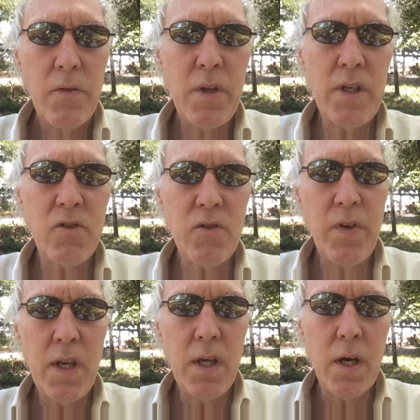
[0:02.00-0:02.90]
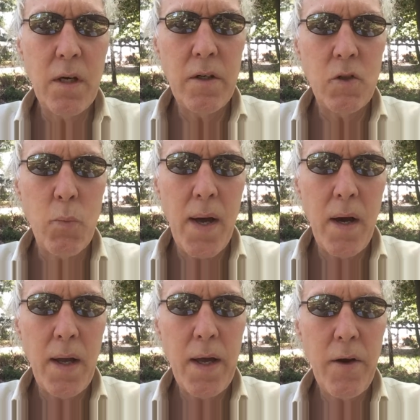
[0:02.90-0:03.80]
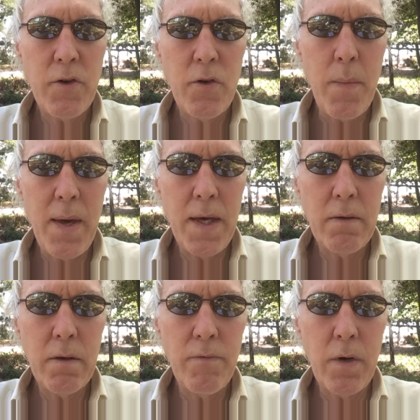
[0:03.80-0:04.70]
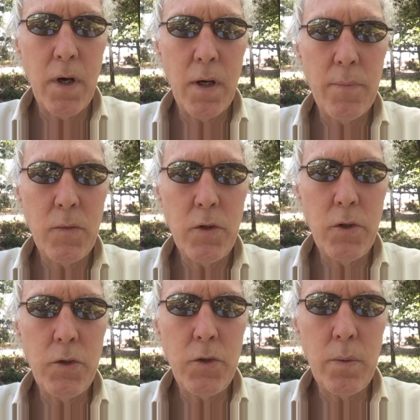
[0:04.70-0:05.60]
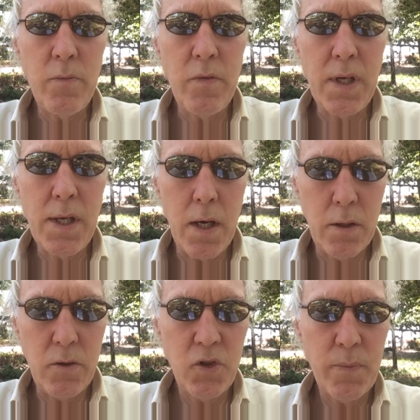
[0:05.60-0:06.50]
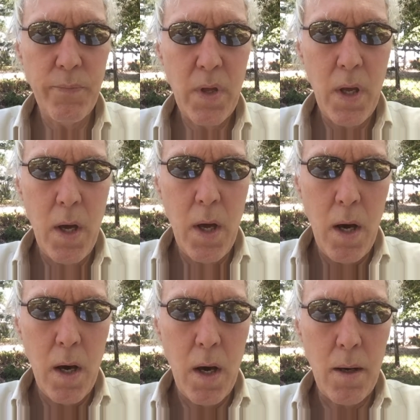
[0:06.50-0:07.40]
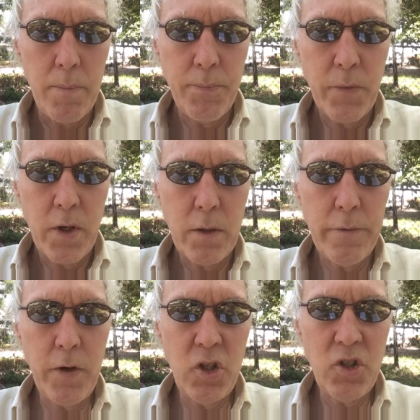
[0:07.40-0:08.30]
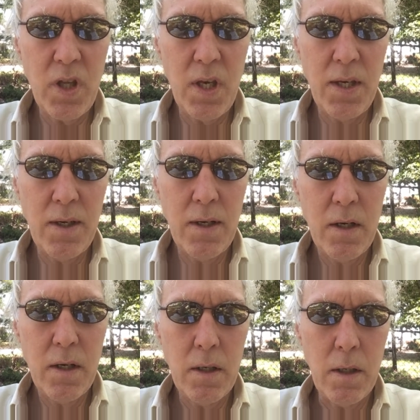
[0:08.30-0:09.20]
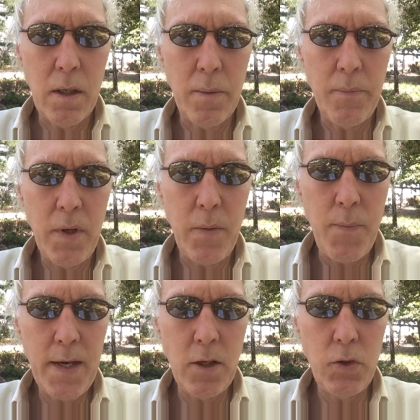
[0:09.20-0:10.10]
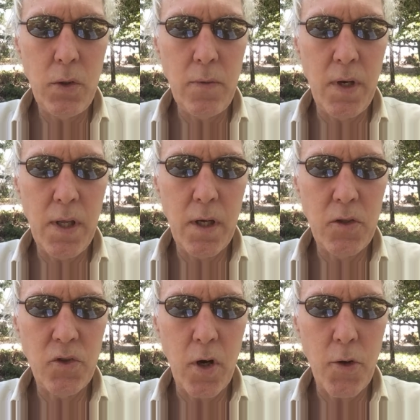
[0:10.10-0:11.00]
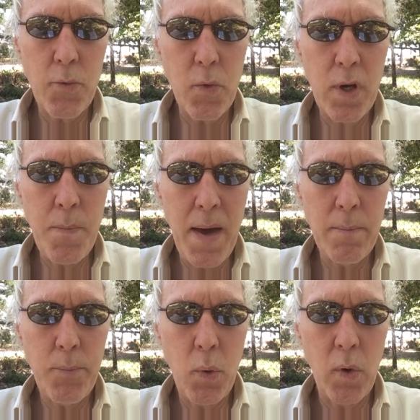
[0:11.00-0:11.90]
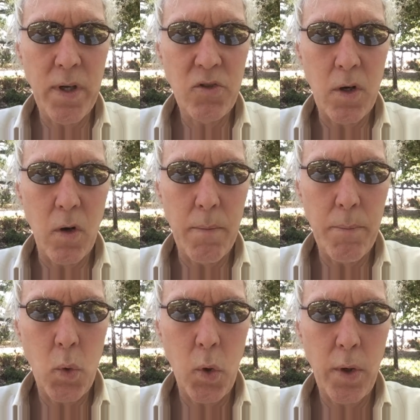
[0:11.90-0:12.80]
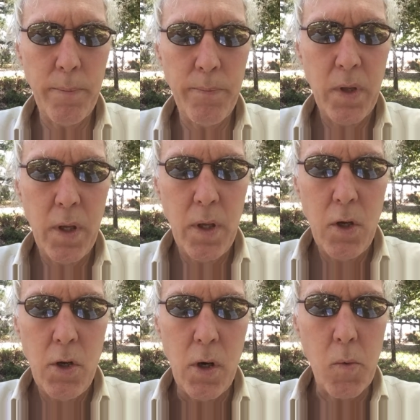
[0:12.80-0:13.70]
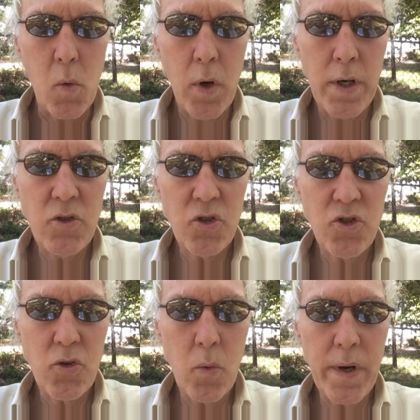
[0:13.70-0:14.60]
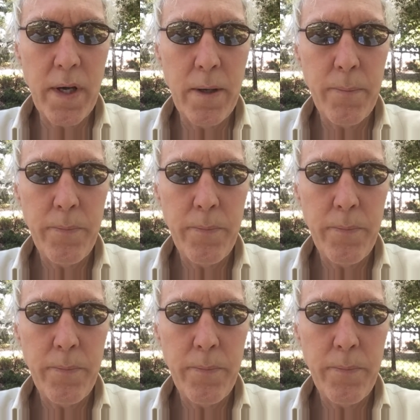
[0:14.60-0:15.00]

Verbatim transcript: This video is about how to make uh, YouTube videos. Um, the first thing um, in making YouTube videos, there are three main points that are important. Number one is the story.